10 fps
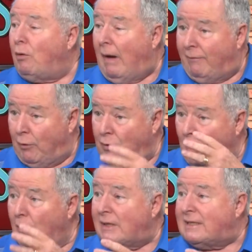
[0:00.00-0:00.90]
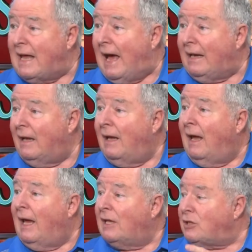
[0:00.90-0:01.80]
if you notice that,
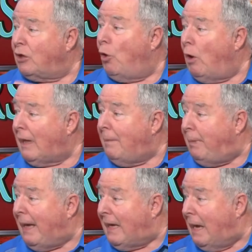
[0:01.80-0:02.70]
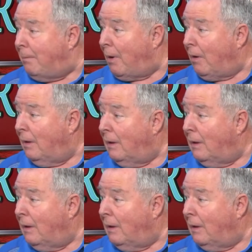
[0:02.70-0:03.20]
is to call a beekeeper.